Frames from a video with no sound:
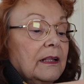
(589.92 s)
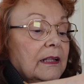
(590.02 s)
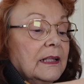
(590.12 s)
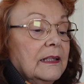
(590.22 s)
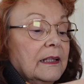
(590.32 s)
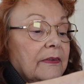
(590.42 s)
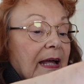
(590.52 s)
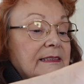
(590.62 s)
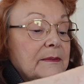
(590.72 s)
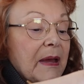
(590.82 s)
And
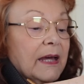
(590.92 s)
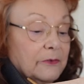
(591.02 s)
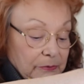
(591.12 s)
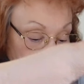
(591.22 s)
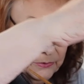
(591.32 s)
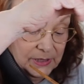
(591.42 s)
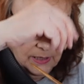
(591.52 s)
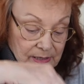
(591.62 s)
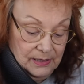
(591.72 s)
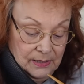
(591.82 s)
that's the madder root.
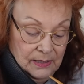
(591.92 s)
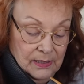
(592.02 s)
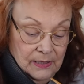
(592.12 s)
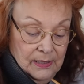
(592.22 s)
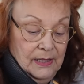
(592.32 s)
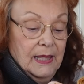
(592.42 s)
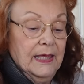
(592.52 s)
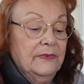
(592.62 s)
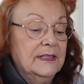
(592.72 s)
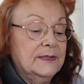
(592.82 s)

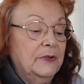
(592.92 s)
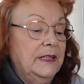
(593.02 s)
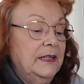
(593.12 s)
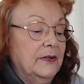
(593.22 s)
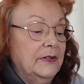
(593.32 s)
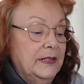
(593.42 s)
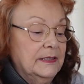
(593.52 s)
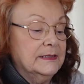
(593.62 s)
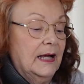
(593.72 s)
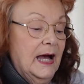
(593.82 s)
And this one here
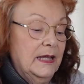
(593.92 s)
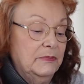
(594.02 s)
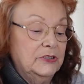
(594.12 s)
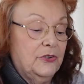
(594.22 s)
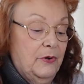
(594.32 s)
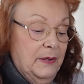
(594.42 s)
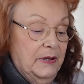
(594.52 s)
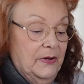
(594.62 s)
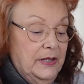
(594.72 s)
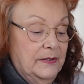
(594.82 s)
is a high bush
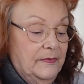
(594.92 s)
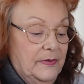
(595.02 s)
cranberry